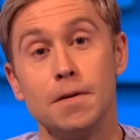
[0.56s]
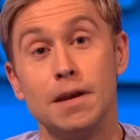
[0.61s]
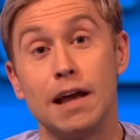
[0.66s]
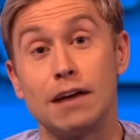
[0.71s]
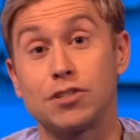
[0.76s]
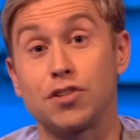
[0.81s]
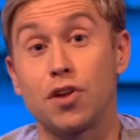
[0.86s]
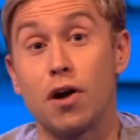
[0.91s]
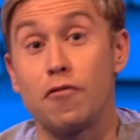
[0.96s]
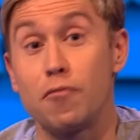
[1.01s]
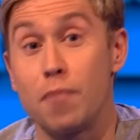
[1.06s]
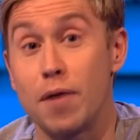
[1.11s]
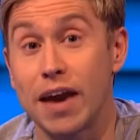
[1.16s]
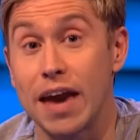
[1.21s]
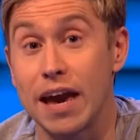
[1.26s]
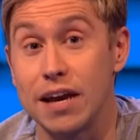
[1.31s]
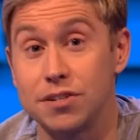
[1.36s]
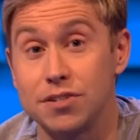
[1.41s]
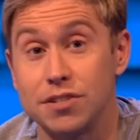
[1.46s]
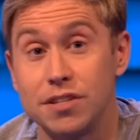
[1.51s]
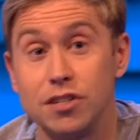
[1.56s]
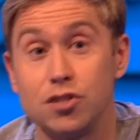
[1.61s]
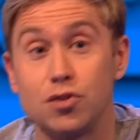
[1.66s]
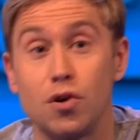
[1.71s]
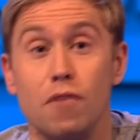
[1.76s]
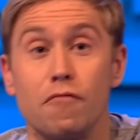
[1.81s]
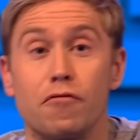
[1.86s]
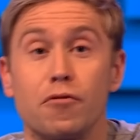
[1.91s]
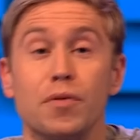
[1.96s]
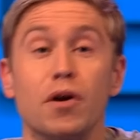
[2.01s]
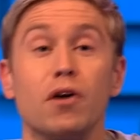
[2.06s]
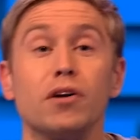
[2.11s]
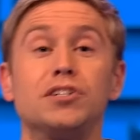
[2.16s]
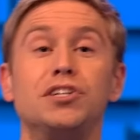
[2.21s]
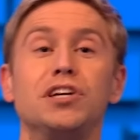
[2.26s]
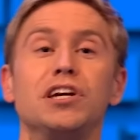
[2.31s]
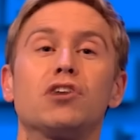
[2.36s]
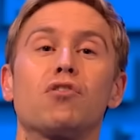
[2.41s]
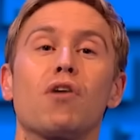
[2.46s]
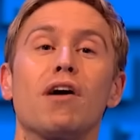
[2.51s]
Now it's time for my guest. He's gone from the
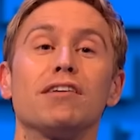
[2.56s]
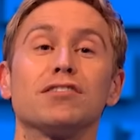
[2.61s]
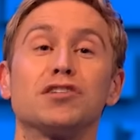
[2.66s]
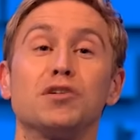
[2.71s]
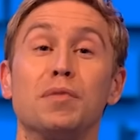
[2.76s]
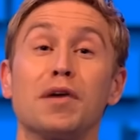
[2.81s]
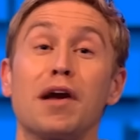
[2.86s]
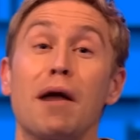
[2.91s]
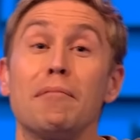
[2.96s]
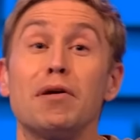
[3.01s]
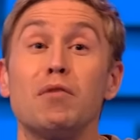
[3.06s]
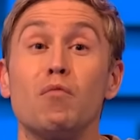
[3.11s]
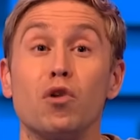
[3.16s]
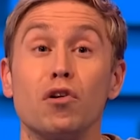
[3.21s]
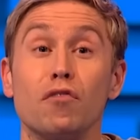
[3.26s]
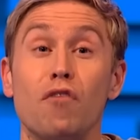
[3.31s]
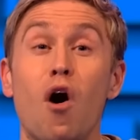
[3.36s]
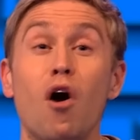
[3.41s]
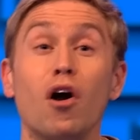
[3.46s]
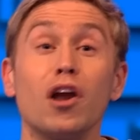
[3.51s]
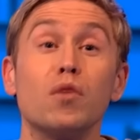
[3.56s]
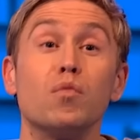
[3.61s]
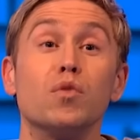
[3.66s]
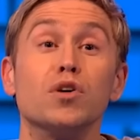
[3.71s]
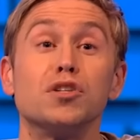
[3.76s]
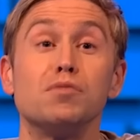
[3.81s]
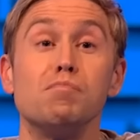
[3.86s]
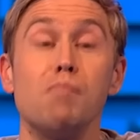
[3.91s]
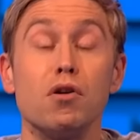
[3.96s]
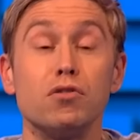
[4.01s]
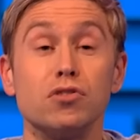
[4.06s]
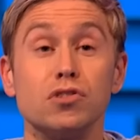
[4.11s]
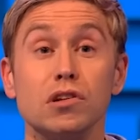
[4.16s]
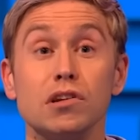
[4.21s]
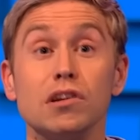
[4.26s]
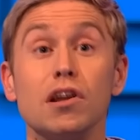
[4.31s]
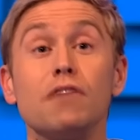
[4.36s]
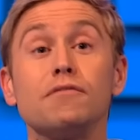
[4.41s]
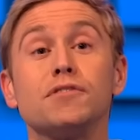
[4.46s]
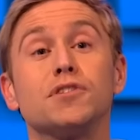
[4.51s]
IT crowd to becoming one of Hollywood's most
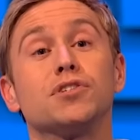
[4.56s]
loved